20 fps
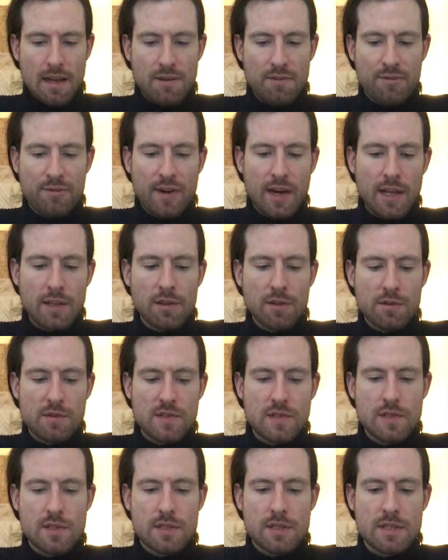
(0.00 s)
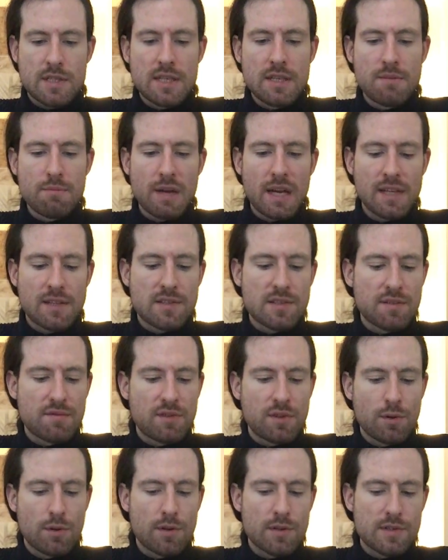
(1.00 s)
find those teammates of
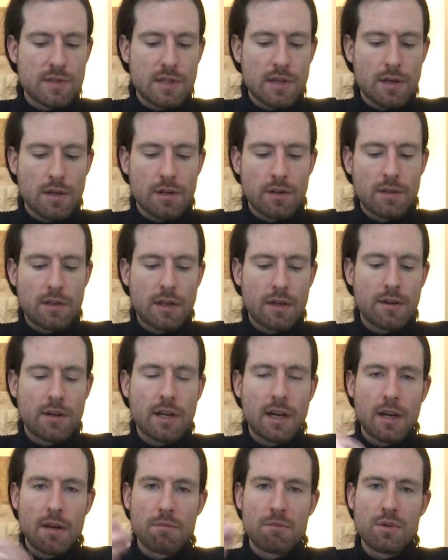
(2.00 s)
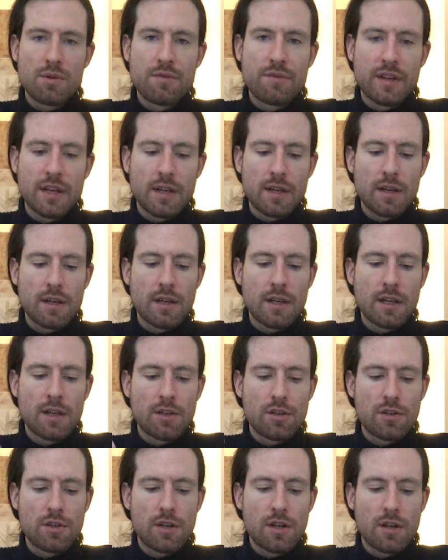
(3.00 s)
yours that are kind of
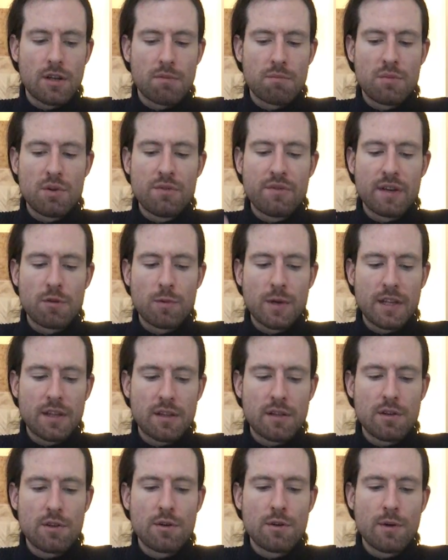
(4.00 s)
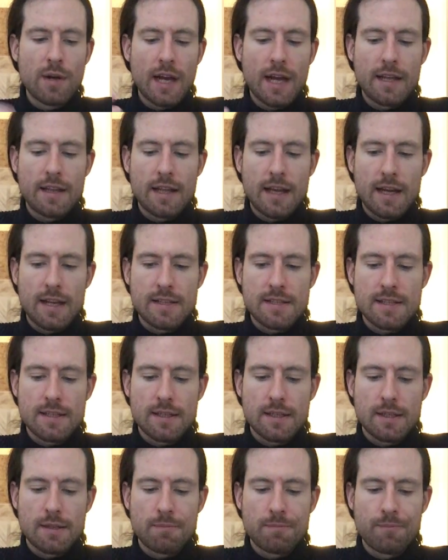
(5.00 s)
moving with you, and that
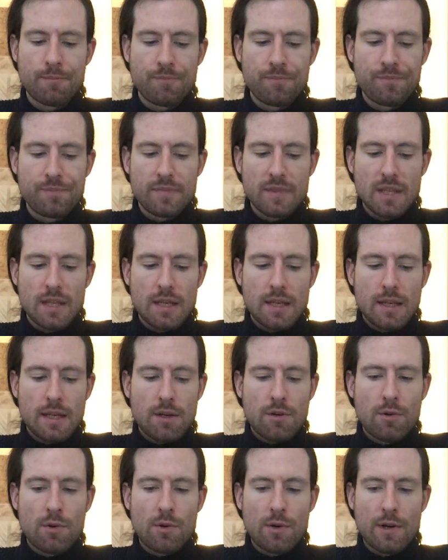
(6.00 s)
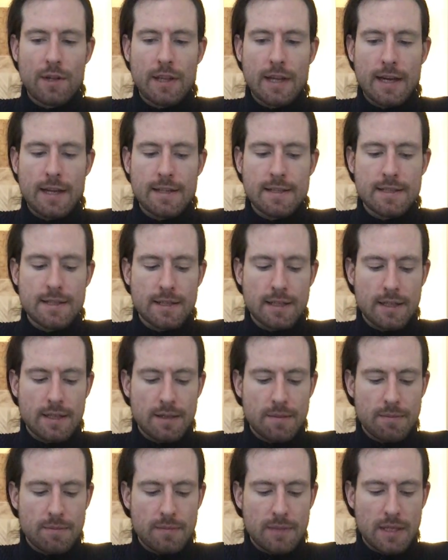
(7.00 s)
or that
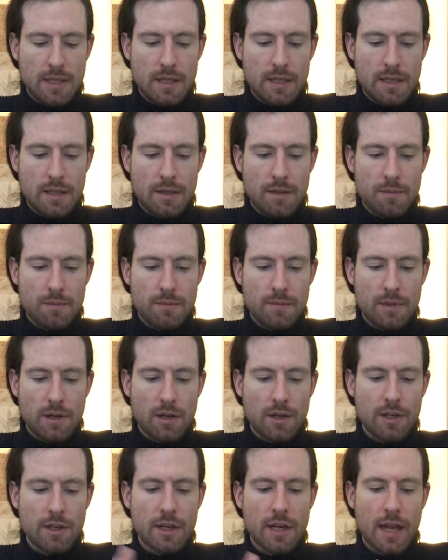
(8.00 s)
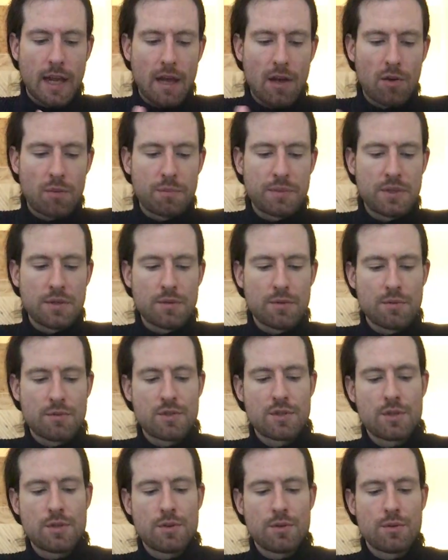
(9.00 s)
are going to help you
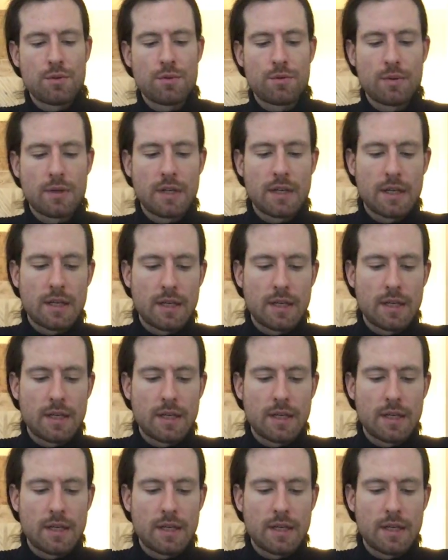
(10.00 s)
to